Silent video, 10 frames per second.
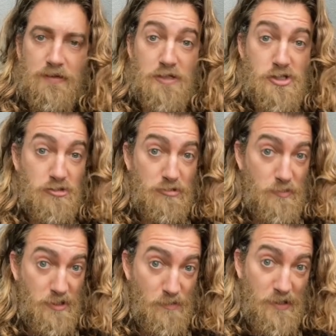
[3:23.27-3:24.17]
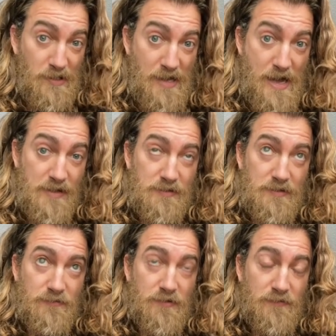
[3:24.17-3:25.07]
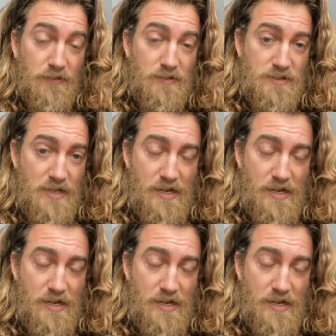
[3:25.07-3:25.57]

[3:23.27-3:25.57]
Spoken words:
This shook me up a lot. And for the first